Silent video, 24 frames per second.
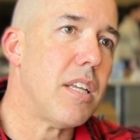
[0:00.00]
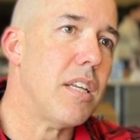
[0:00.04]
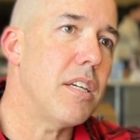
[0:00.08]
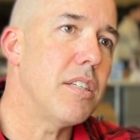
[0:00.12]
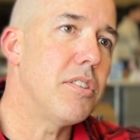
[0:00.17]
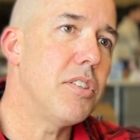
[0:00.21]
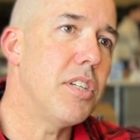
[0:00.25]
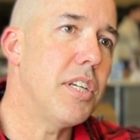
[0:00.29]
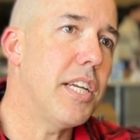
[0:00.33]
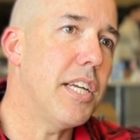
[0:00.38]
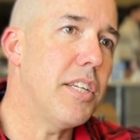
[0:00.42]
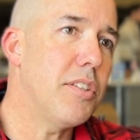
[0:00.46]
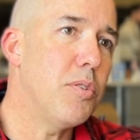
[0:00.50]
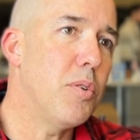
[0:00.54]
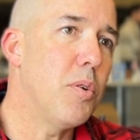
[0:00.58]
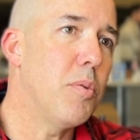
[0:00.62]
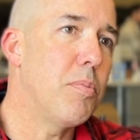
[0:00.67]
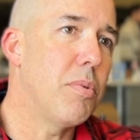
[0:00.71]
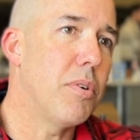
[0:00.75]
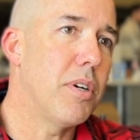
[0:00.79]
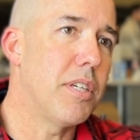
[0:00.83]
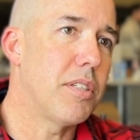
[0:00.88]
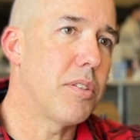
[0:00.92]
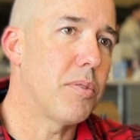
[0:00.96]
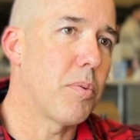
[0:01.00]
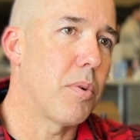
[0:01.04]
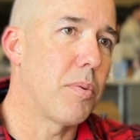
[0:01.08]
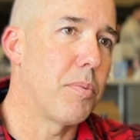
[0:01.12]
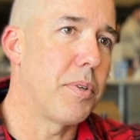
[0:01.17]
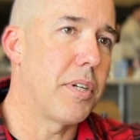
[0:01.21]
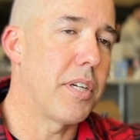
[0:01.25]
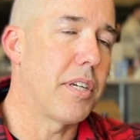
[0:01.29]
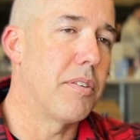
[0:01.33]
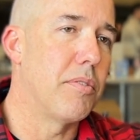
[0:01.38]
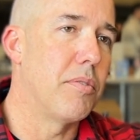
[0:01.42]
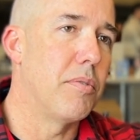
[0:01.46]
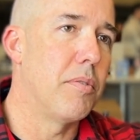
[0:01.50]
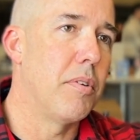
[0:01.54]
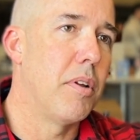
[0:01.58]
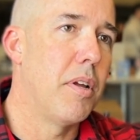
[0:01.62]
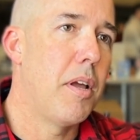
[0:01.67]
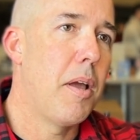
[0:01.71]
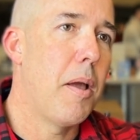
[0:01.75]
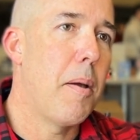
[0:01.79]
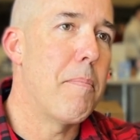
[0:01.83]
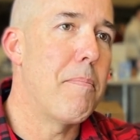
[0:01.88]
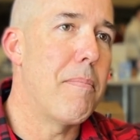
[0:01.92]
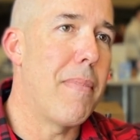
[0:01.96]
to get to a place where we can
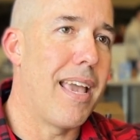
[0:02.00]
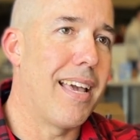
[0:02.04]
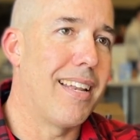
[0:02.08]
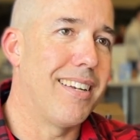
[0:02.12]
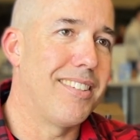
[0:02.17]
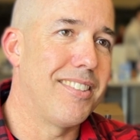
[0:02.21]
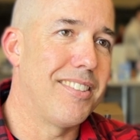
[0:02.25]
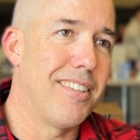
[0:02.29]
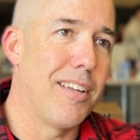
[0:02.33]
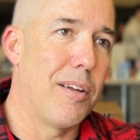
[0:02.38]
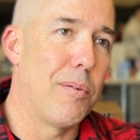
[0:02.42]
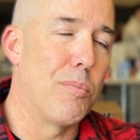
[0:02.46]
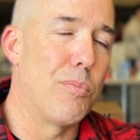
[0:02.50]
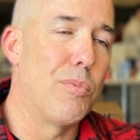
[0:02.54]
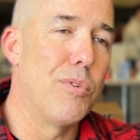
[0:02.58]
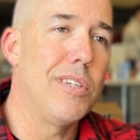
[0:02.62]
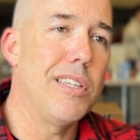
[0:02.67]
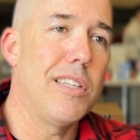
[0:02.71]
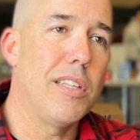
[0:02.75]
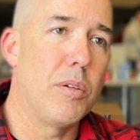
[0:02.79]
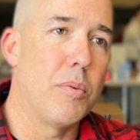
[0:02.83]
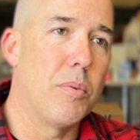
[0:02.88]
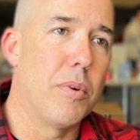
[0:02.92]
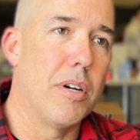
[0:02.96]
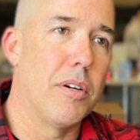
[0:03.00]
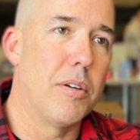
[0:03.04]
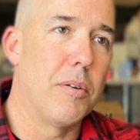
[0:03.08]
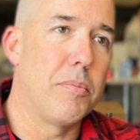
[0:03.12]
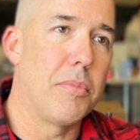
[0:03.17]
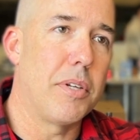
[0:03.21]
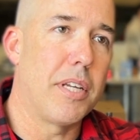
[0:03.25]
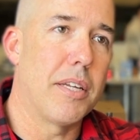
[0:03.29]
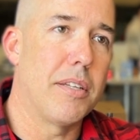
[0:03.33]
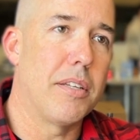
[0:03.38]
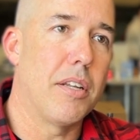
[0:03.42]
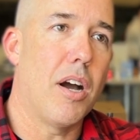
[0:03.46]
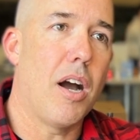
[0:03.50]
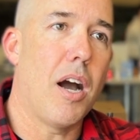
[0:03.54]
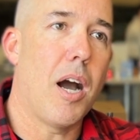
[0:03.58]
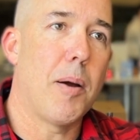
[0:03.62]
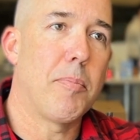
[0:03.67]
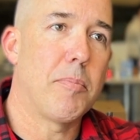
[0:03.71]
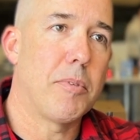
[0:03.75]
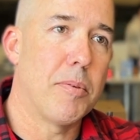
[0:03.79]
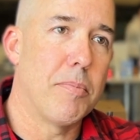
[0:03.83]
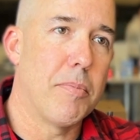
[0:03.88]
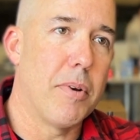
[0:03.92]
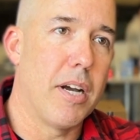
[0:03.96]
manage them really well and begin to
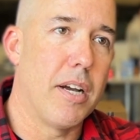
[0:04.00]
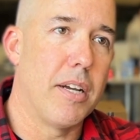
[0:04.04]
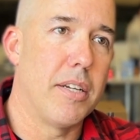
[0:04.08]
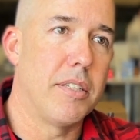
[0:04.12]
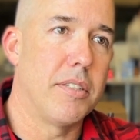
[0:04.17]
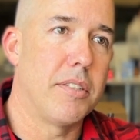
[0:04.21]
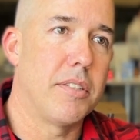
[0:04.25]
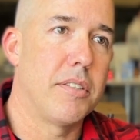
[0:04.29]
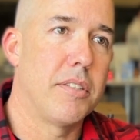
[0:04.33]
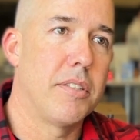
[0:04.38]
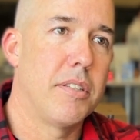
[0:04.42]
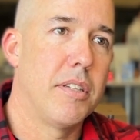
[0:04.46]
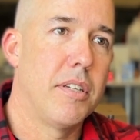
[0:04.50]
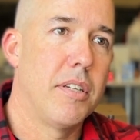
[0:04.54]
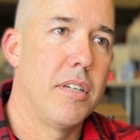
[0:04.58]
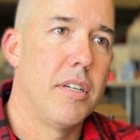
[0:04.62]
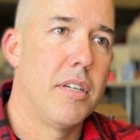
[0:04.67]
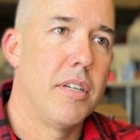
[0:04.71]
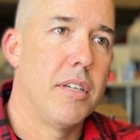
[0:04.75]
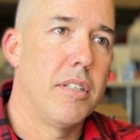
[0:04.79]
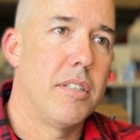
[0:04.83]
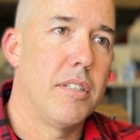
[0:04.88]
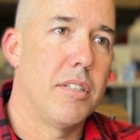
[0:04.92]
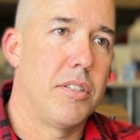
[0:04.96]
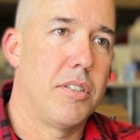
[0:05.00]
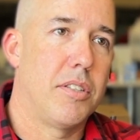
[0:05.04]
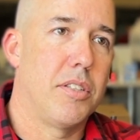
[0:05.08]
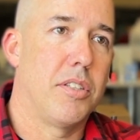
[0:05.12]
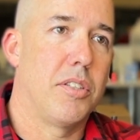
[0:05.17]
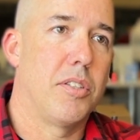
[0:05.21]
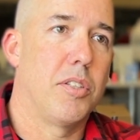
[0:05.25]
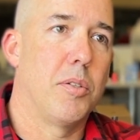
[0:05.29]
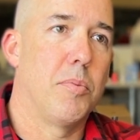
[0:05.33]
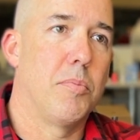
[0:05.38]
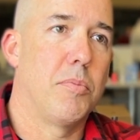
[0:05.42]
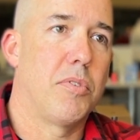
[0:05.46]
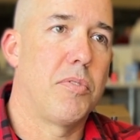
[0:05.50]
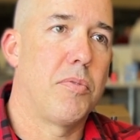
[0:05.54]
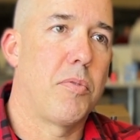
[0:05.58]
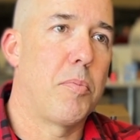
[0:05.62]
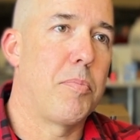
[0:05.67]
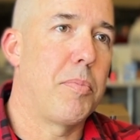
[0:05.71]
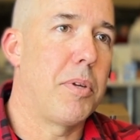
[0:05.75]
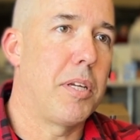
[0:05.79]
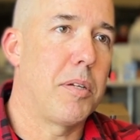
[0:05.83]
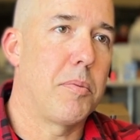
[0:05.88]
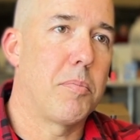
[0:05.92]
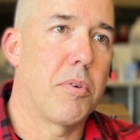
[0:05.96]
optimize the systems for
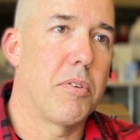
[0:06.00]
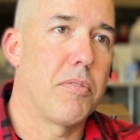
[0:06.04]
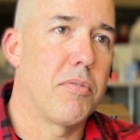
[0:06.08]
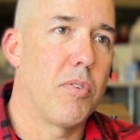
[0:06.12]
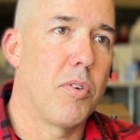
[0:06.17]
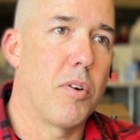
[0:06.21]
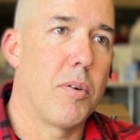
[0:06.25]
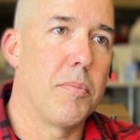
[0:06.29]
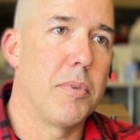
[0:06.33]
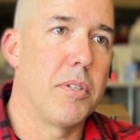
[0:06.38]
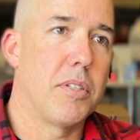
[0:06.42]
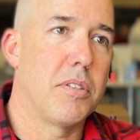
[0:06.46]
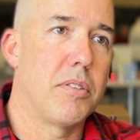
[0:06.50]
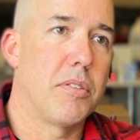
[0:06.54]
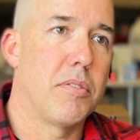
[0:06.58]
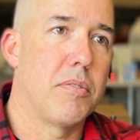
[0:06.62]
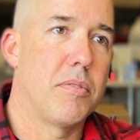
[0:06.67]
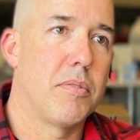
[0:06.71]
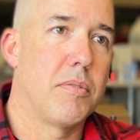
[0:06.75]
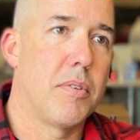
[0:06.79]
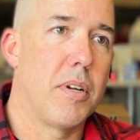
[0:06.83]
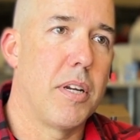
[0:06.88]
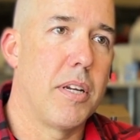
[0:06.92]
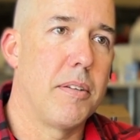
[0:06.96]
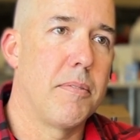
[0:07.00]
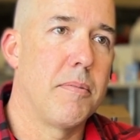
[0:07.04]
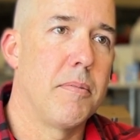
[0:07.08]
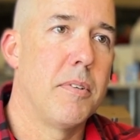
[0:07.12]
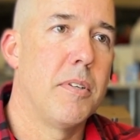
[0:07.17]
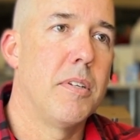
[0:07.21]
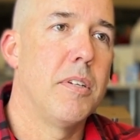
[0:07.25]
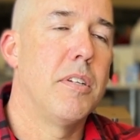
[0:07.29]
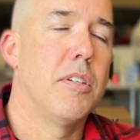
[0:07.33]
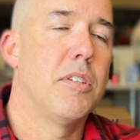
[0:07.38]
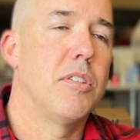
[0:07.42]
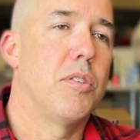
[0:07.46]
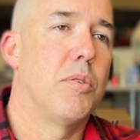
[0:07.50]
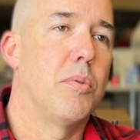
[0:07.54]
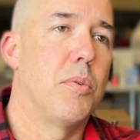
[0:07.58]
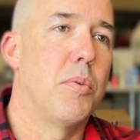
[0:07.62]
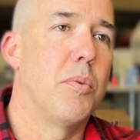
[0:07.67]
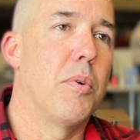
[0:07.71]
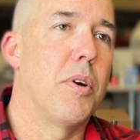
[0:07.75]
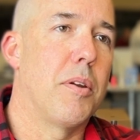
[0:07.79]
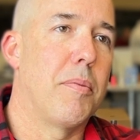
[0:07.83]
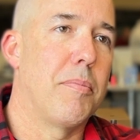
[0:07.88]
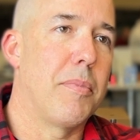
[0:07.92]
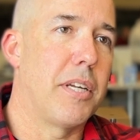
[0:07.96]
peak performance, right? So we
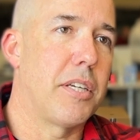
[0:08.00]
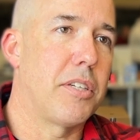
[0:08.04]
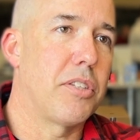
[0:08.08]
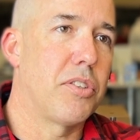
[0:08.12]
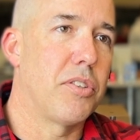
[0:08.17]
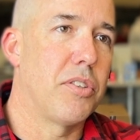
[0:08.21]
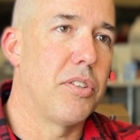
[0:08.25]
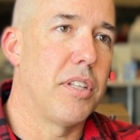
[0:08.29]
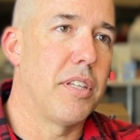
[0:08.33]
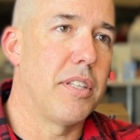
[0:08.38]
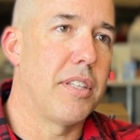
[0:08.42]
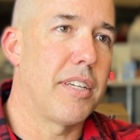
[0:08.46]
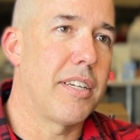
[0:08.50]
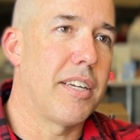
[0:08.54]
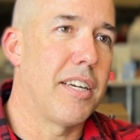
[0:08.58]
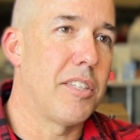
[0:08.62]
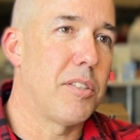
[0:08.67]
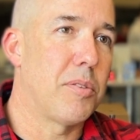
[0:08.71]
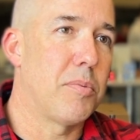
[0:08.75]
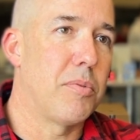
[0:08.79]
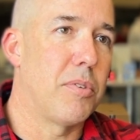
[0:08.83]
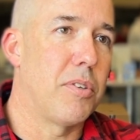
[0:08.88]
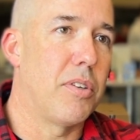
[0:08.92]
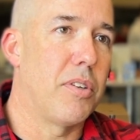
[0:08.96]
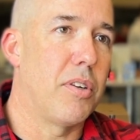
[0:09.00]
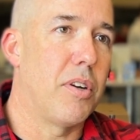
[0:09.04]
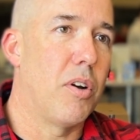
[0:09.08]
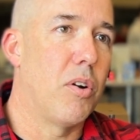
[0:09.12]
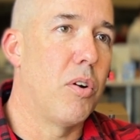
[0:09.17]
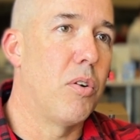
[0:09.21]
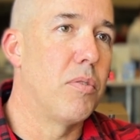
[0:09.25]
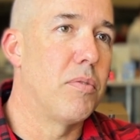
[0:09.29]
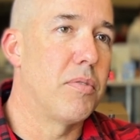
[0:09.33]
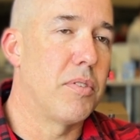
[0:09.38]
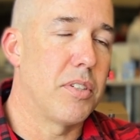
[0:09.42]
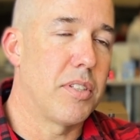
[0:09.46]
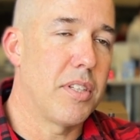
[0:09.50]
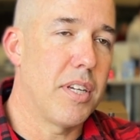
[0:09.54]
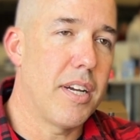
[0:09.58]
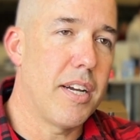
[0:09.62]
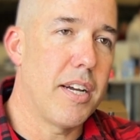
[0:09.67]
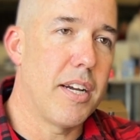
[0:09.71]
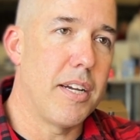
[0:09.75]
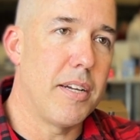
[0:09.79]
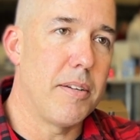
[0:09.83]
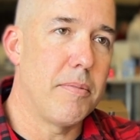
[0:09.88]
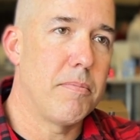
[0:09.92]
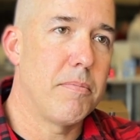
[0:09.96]
want to make sure that the customer, over
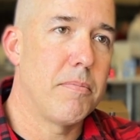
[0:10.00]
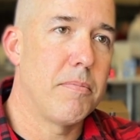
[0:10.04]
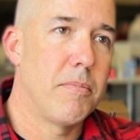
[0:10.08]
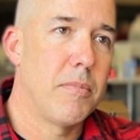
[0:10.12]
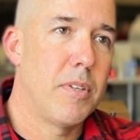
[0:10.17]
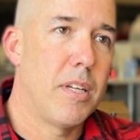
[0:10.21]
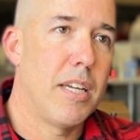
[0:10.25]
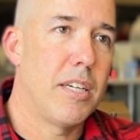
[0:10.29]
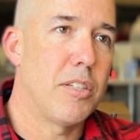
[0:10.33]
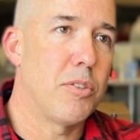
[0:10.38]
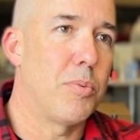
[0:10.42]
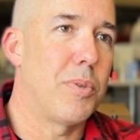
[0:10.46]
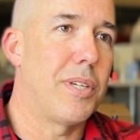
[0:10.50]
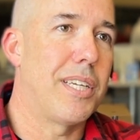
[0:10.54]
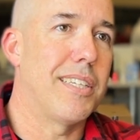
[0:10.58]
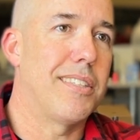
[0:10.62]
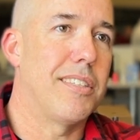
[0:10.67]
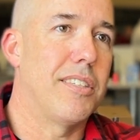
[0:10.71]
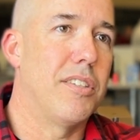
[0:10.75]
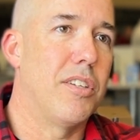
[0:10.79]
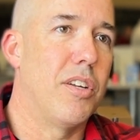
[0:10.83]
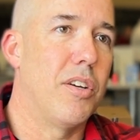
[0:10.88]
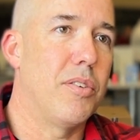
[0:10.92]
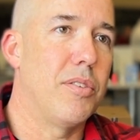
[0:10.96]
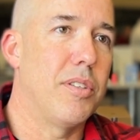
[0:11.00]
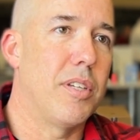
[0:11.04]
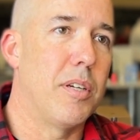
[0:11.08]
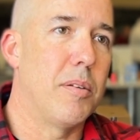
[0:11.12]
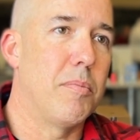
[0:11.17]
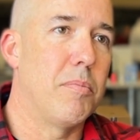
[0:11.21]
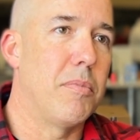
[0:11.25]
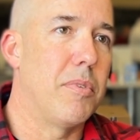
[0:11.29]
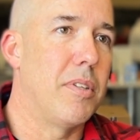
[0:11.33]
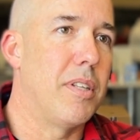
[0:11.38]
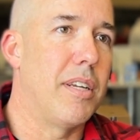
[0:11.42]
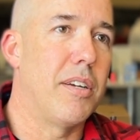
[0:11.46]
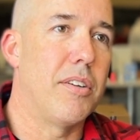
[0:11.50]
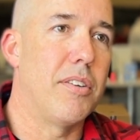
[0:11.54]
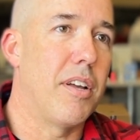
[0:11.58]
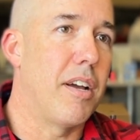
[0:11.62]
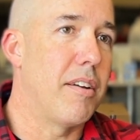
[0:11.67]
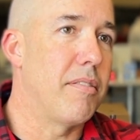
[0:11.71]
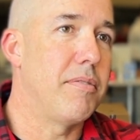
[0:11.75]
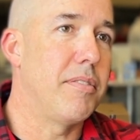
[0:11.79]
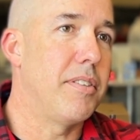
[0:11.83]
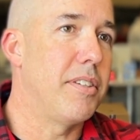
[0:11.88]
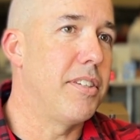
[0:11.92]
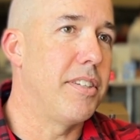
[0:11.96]
time, as we get to know them, they're
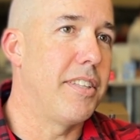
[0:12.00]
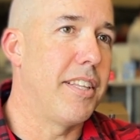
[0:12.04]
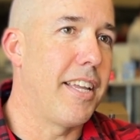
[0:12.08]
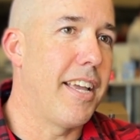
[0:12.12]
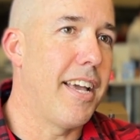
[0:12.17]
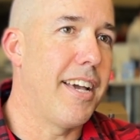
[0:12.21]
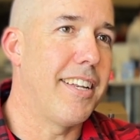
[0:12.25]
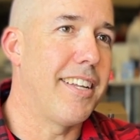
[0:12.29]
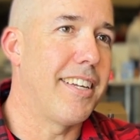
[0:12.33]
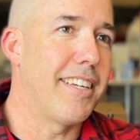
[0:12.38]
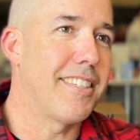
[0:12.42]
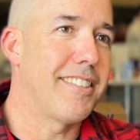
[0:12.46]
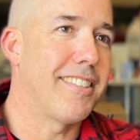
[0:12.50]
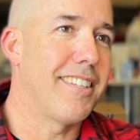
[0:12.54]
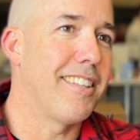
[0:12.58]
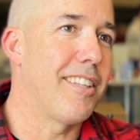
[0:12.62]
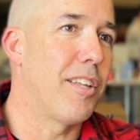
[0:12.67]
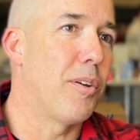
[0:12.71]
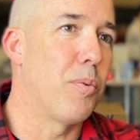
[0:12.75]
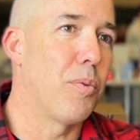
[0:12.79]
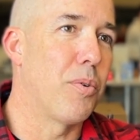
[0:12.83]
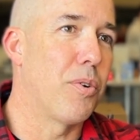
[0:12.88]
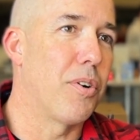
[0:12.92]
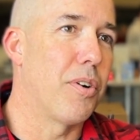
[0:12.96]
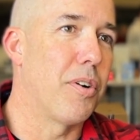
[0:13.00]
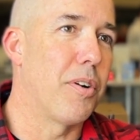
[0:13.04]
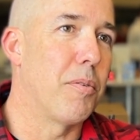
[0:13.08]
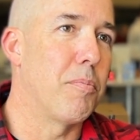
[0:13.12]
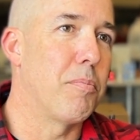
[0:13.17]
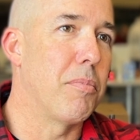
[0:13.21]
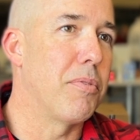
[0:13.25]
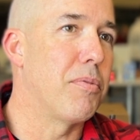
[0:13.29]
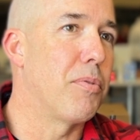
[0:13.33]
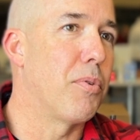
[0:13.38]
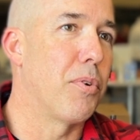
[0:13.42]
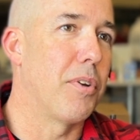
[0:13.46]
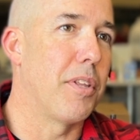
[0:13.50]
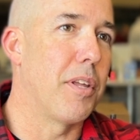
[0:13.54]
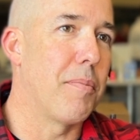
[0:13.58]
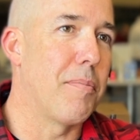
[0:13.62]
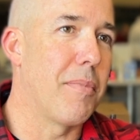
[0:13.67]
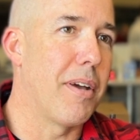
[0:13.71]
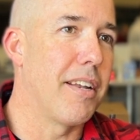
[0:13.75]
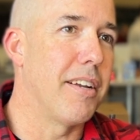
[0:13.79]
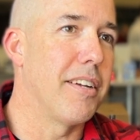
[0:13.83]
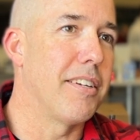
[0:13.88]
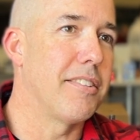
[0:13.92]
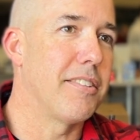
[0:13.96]
not feeling the headaches that they were before they
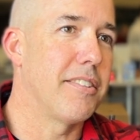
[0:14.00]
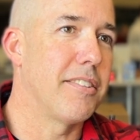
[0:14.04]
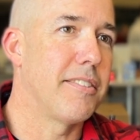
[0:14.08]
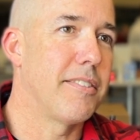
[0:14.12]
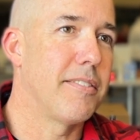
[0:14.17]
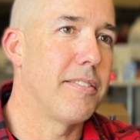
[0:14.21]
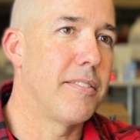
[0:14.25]
met us,